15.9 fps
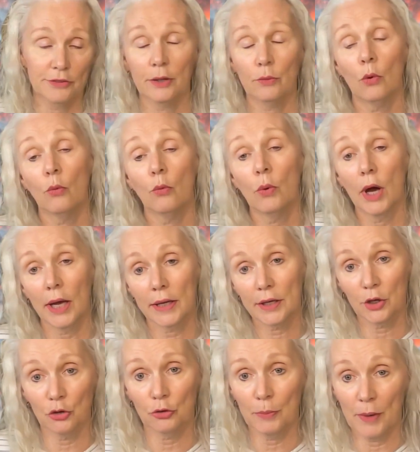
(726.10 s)
one, it
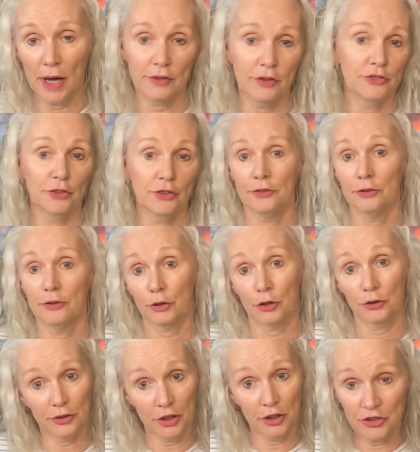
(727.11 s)
goes back to just
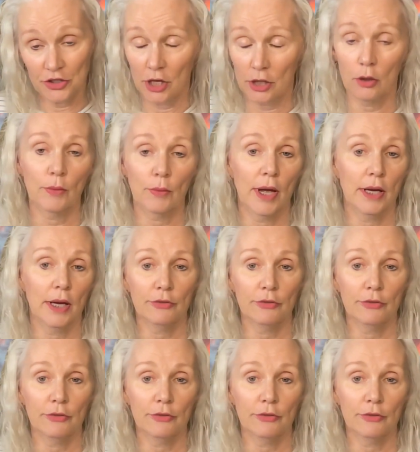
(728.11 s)
diversity in general, right?